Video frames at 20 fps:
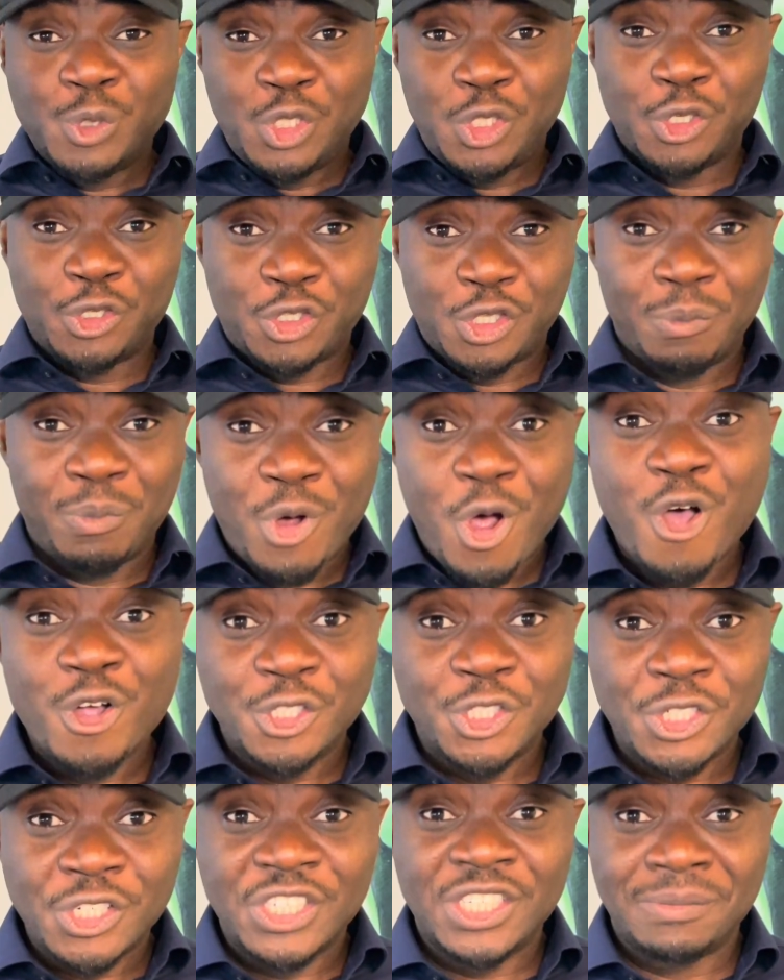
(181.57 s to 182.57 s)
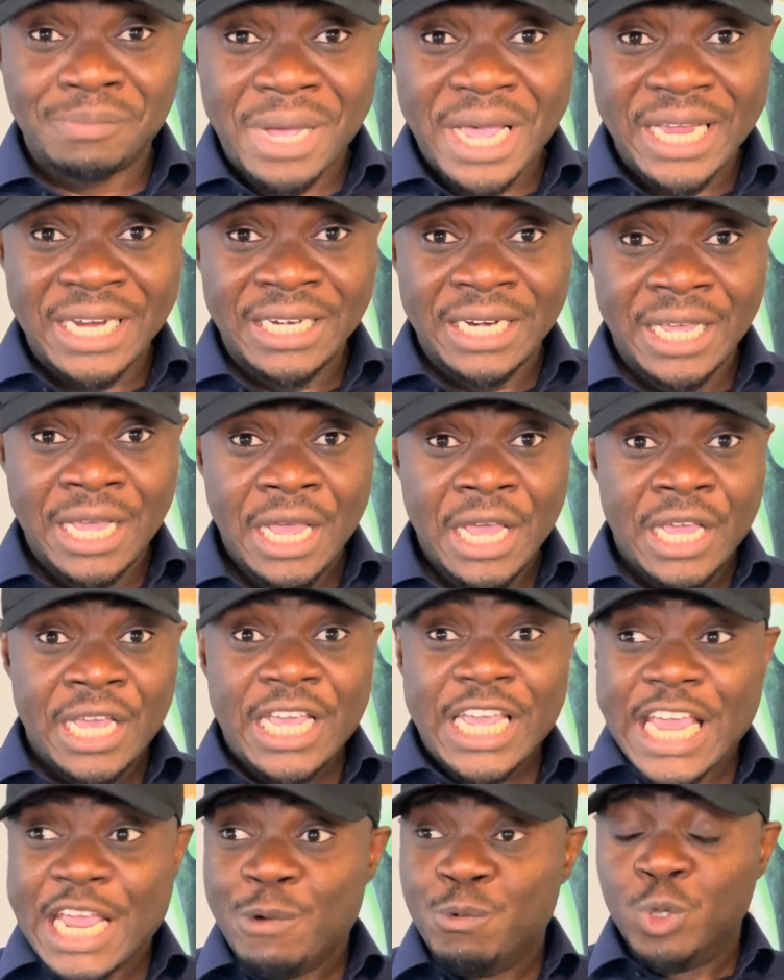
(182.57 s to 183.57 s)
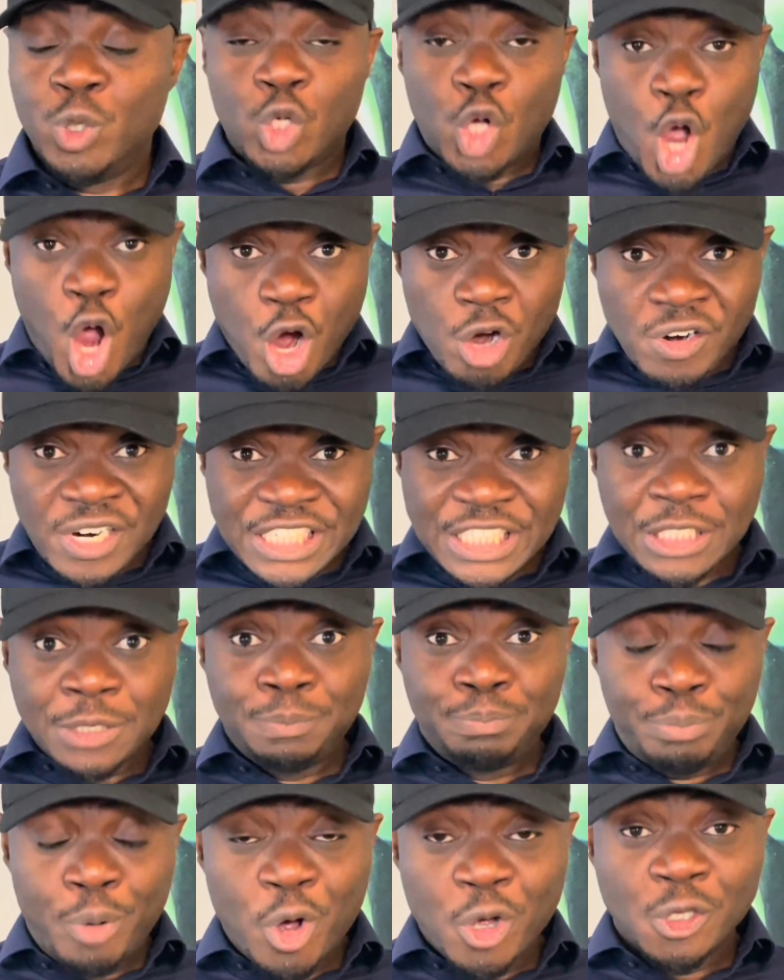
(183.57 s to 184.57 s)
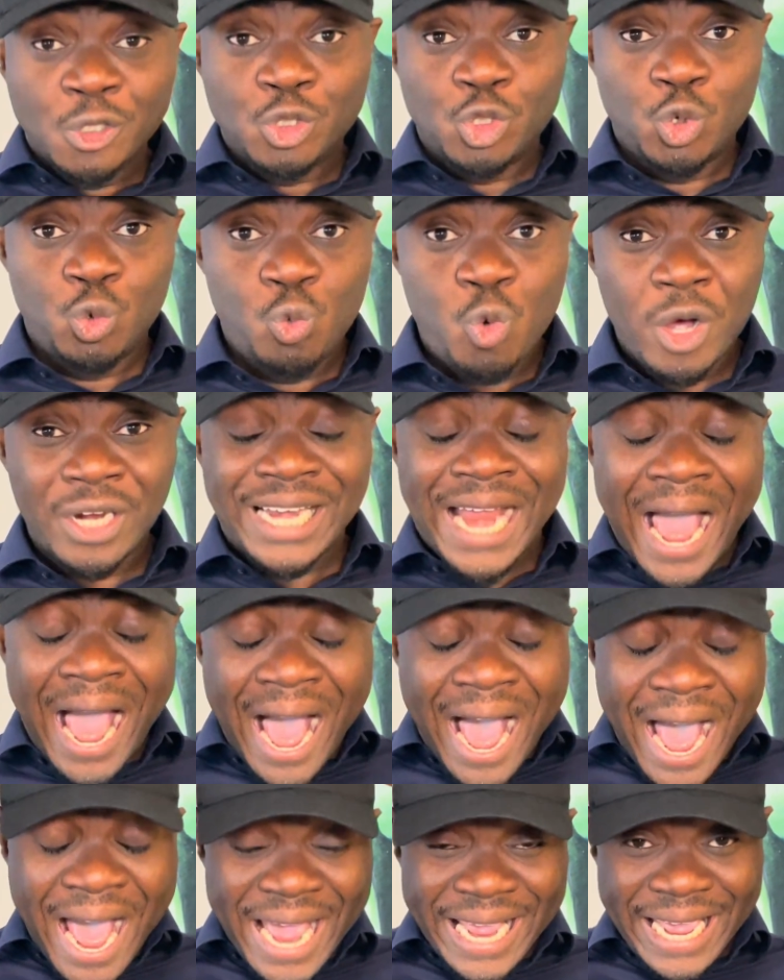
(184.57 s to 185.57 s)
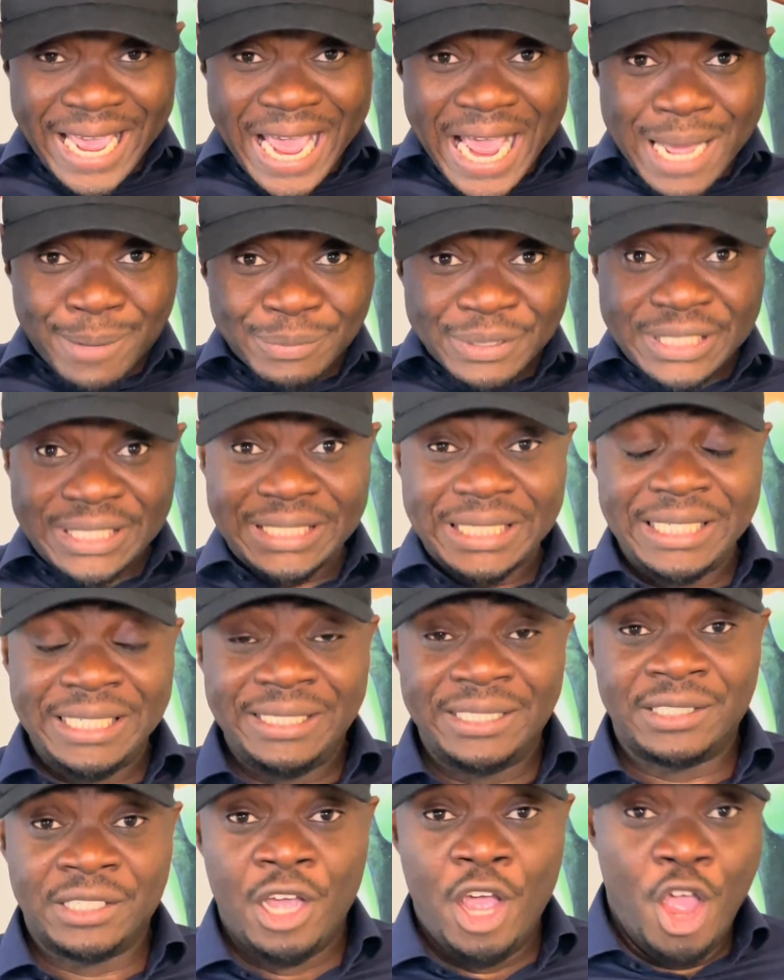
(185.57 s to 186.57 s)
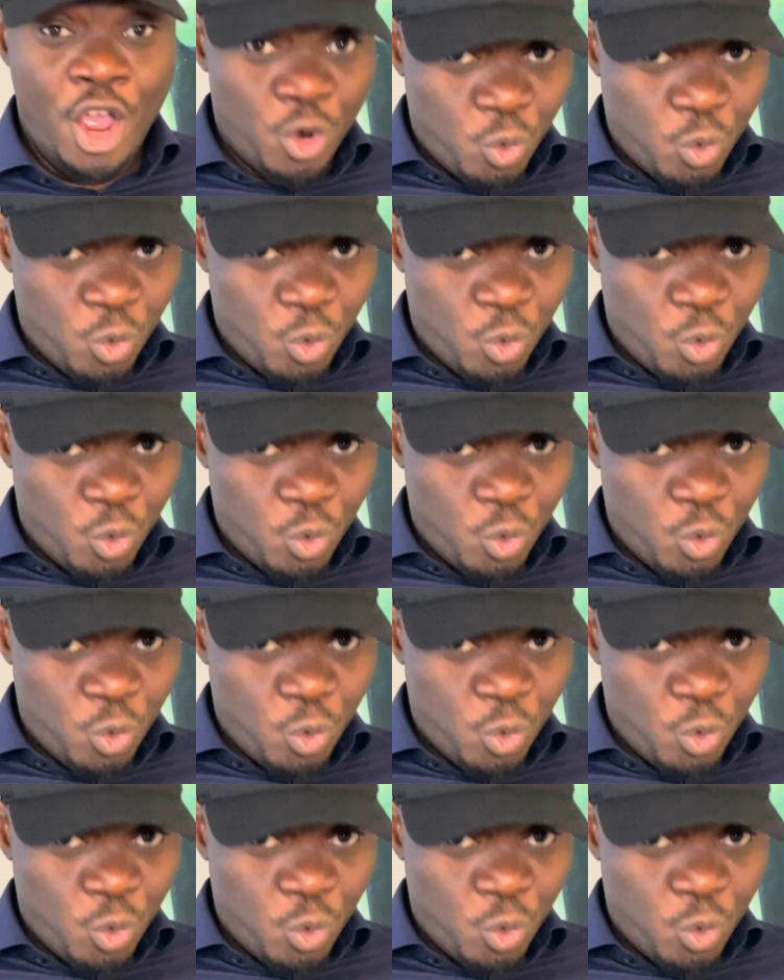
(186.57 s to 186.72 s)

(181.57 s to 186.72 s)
with your subconscious mind. It will correspond to what I am sees.